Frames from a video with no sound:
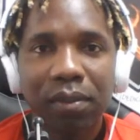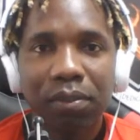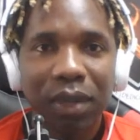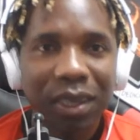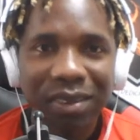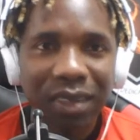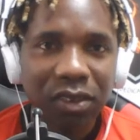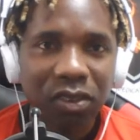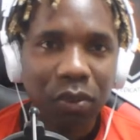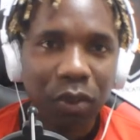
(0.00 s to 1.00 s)
But there's still
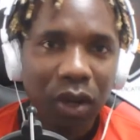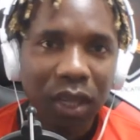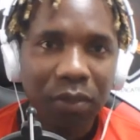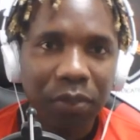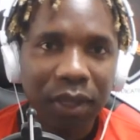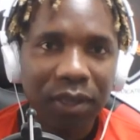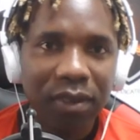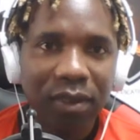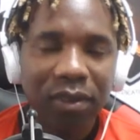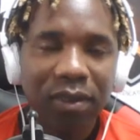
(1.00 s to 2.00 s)
some rocky
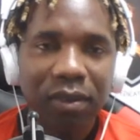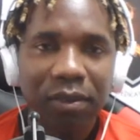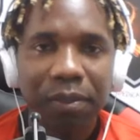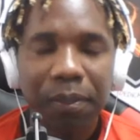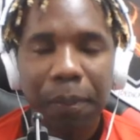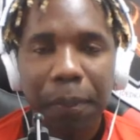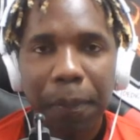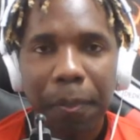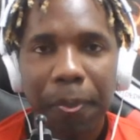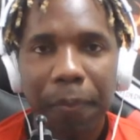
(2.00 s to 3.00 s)
places.
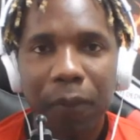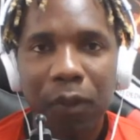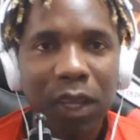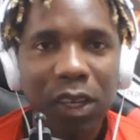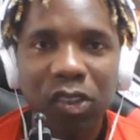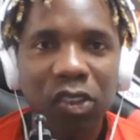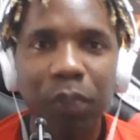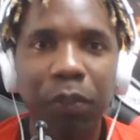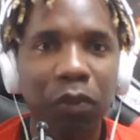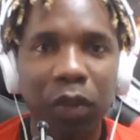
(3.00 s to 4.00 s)
We're in the
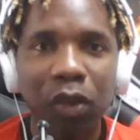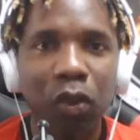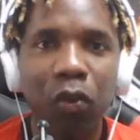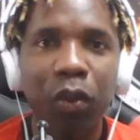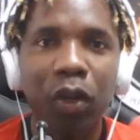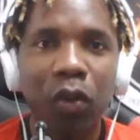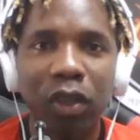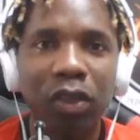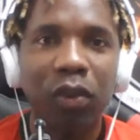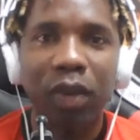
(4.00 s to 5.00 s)
ship and we know we're
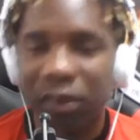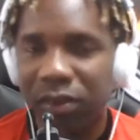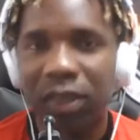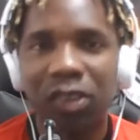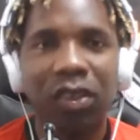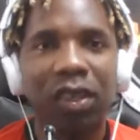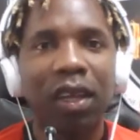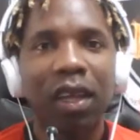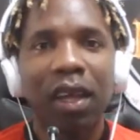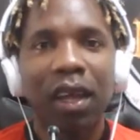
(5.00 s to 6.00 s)
going to our destination,
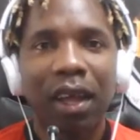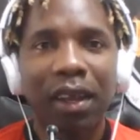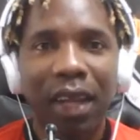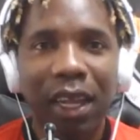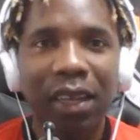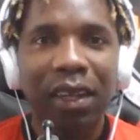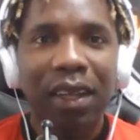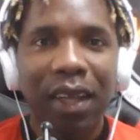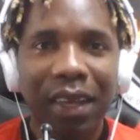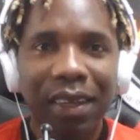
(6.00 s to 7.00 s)
and
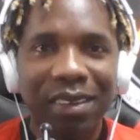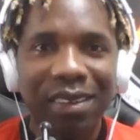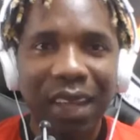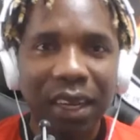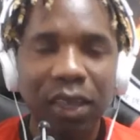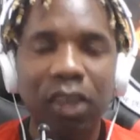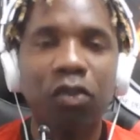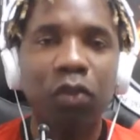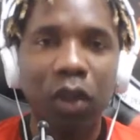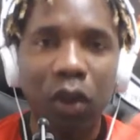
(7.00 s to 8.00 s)
it's telling
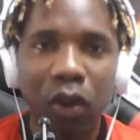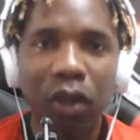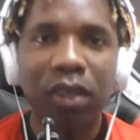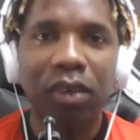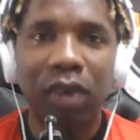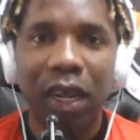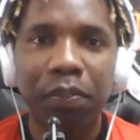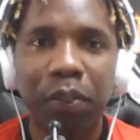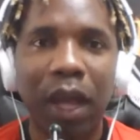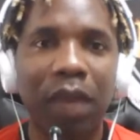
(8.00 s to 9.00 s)
us we're on the right
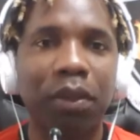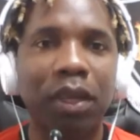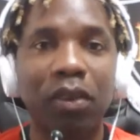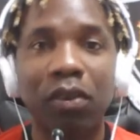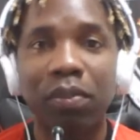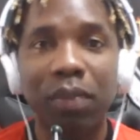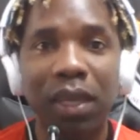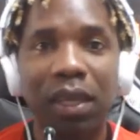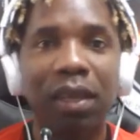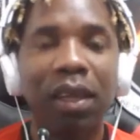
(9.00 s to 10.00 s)
path, but it don't
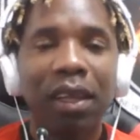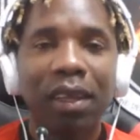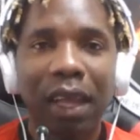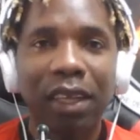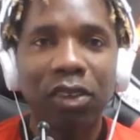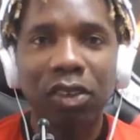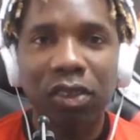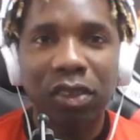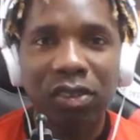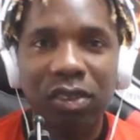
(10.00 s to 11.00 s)
mean that the
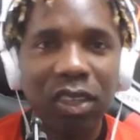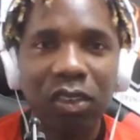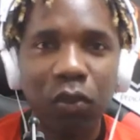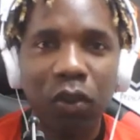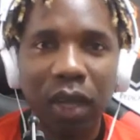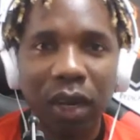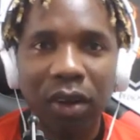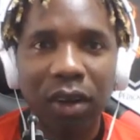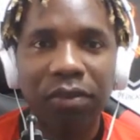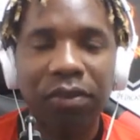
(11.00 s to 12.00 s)
seas won't get
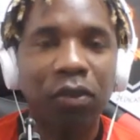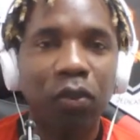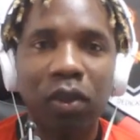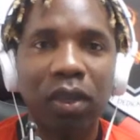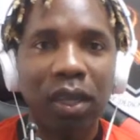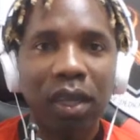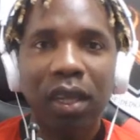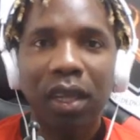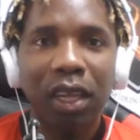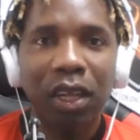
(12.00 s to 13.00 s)
rough.
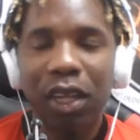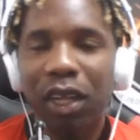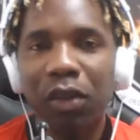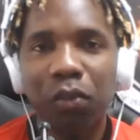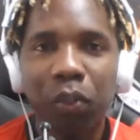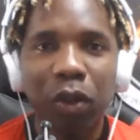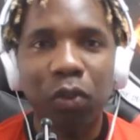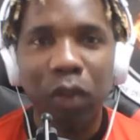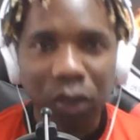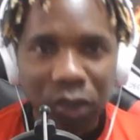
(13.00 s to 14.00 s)
But
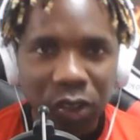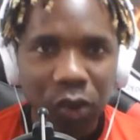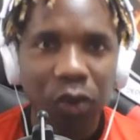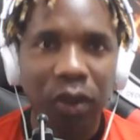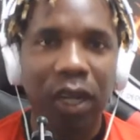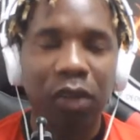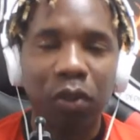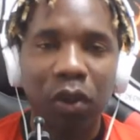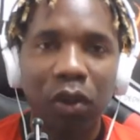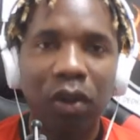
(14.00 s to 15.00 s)
we are sure that
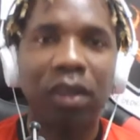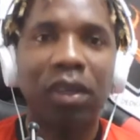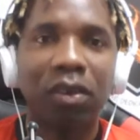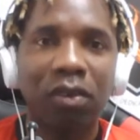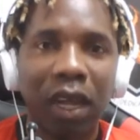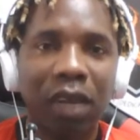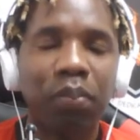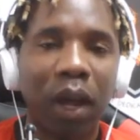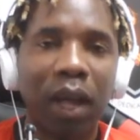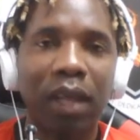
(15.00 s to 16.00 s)
we're on the right
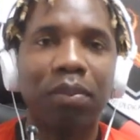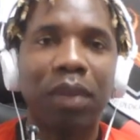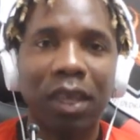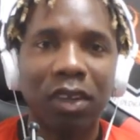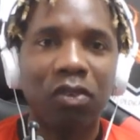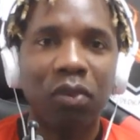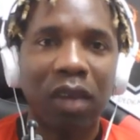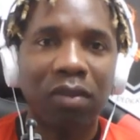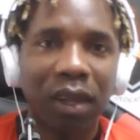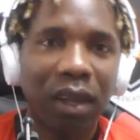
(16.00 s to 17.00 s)
path because we
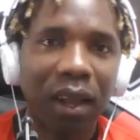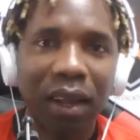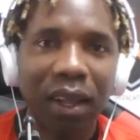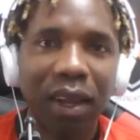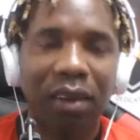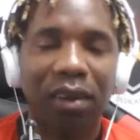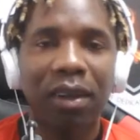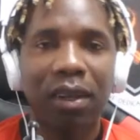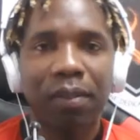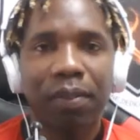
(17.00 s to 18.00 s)
have a clear,
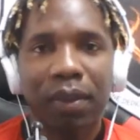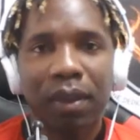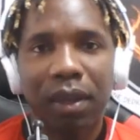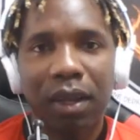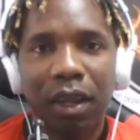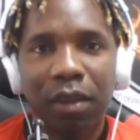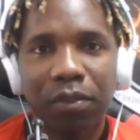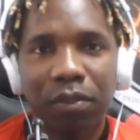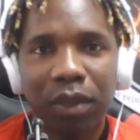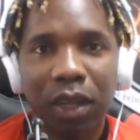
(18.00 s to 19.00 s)

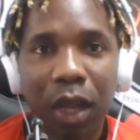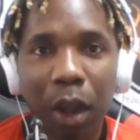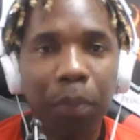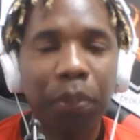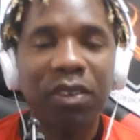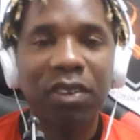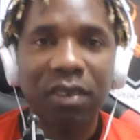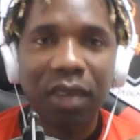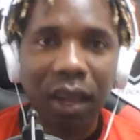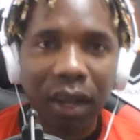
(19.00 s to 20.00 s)
the compass is
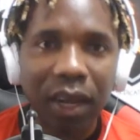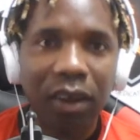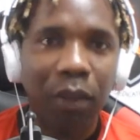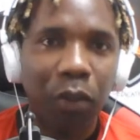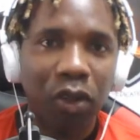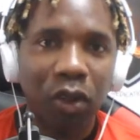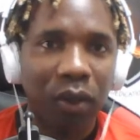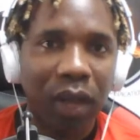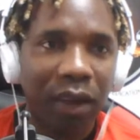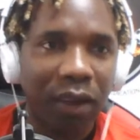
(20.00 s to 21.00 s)
clear about our
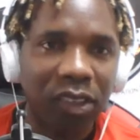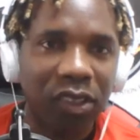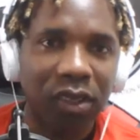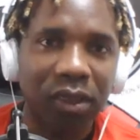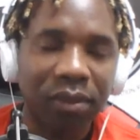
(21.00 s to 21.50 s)
direction.